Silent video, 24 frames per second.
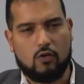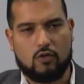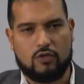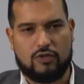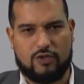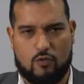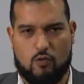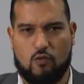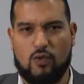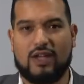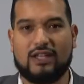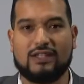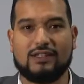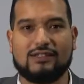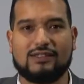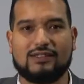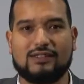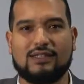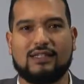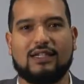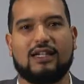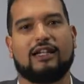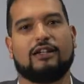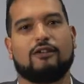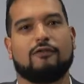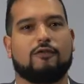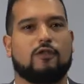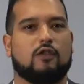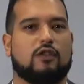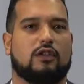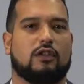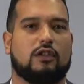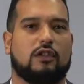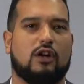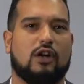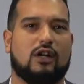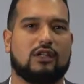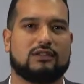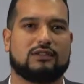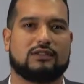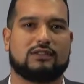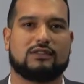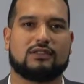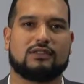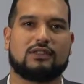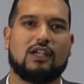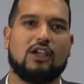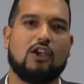the wins and for the
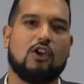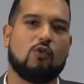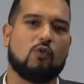losses.